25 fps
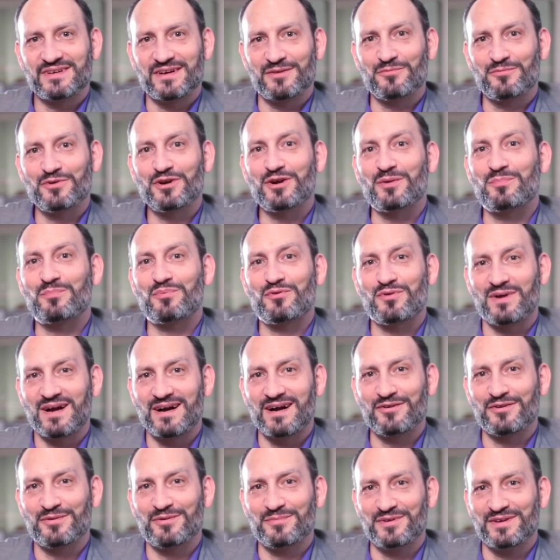and we are
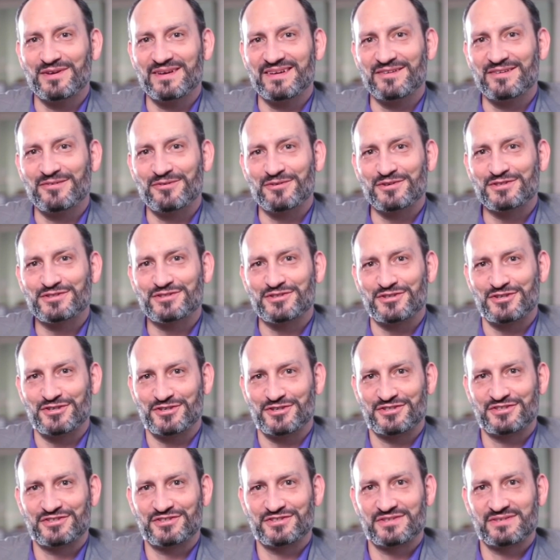proud to be your
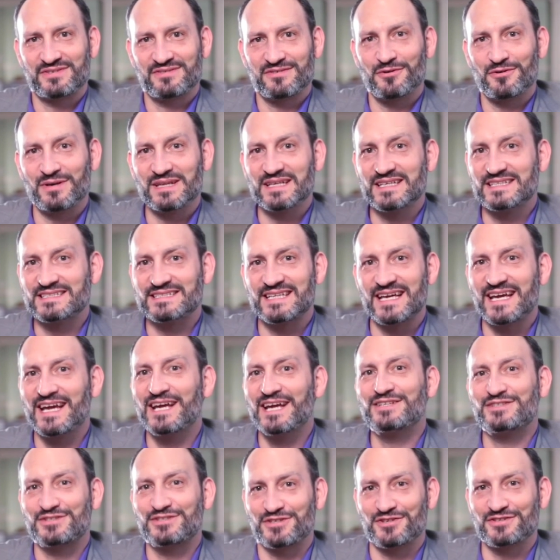church, or at least
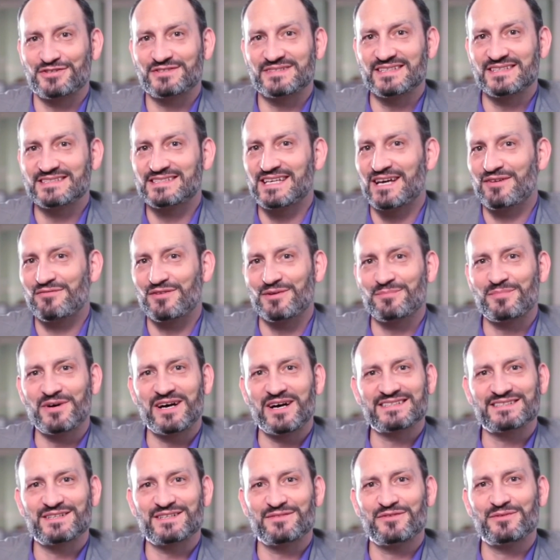a church that's having a
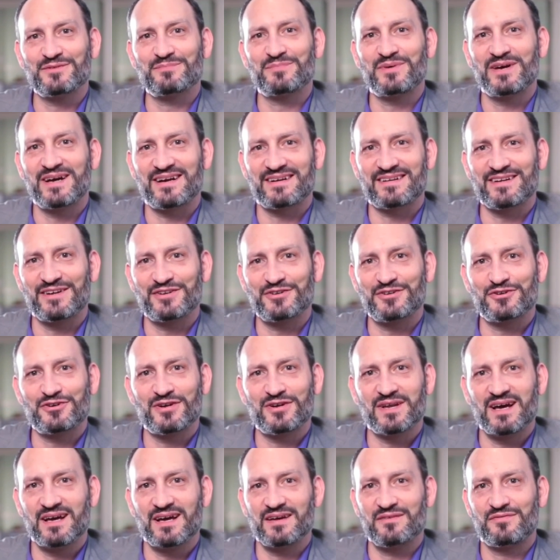positive impact on your
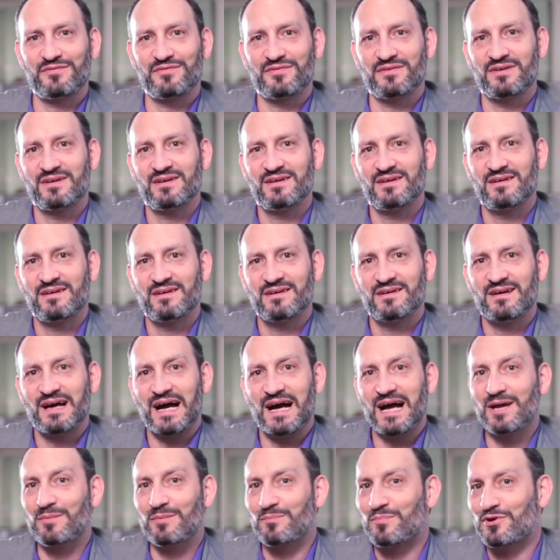life.
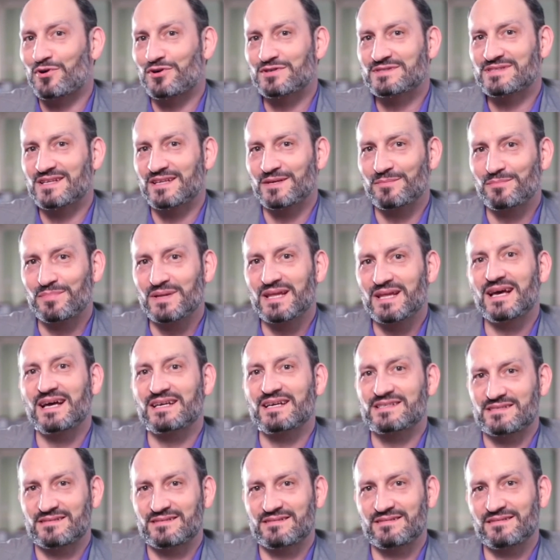I am personally
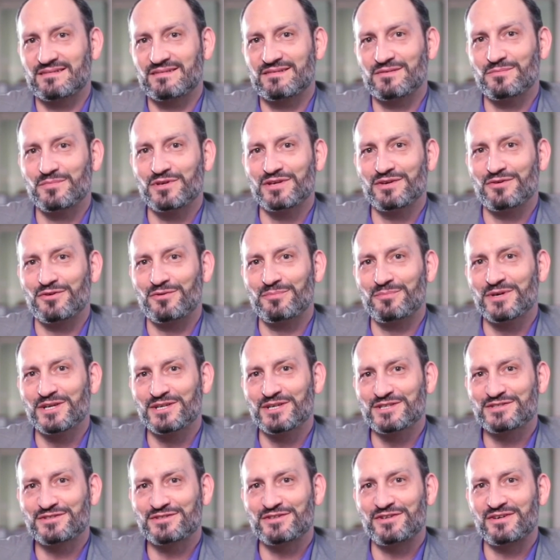blessed to be your
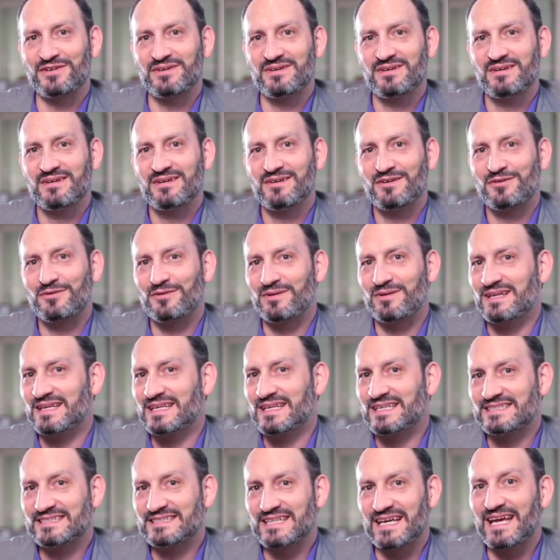minister, or at
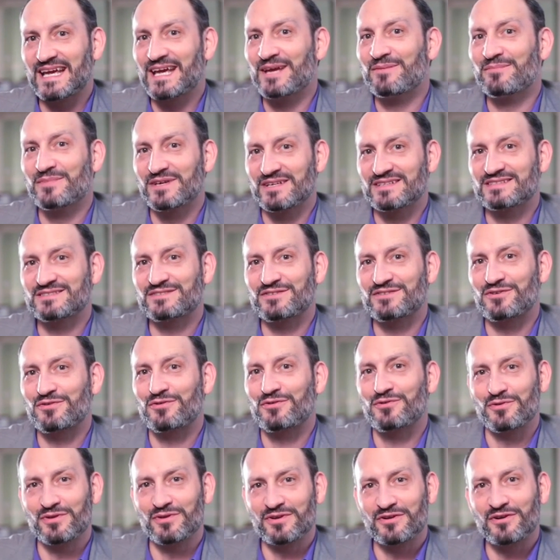least a minister
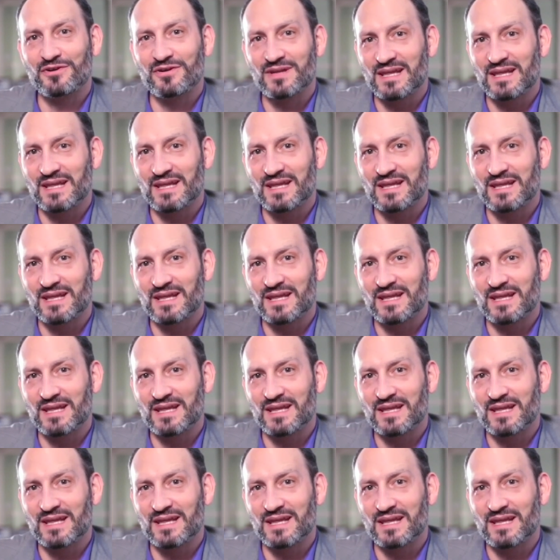who you're